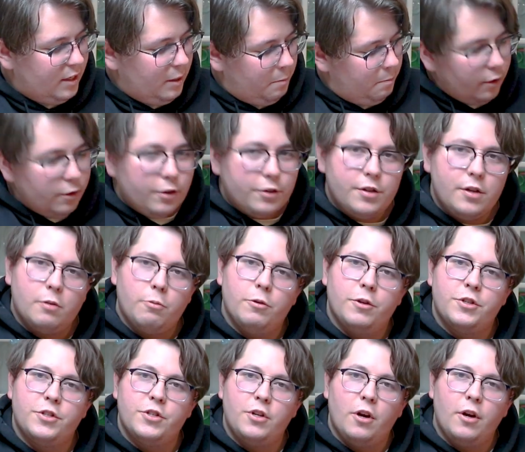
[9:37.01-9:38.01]
It looks like
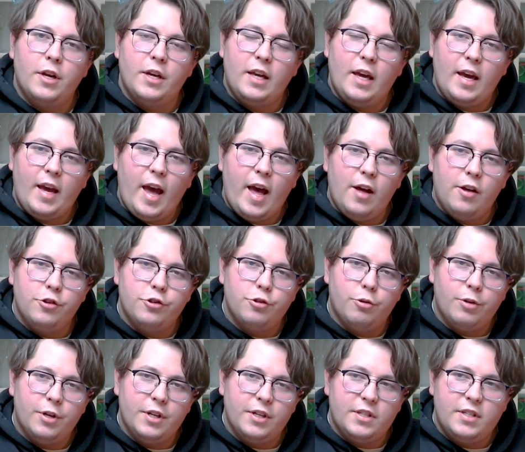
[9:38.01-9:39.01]
we're starting a Hal
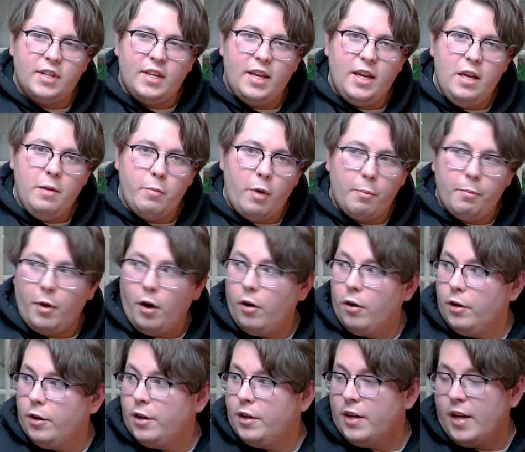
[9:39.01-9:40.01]
Jordan team-up
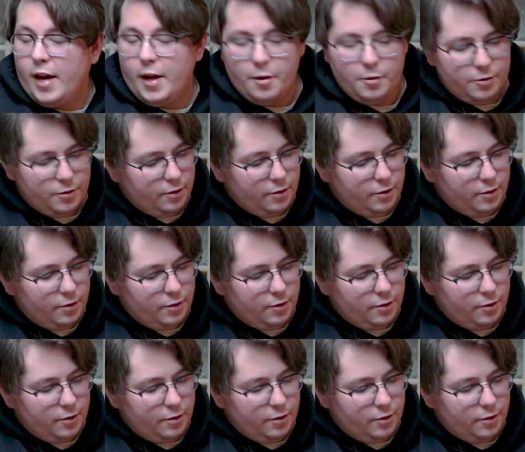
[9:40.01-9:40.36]
arc now.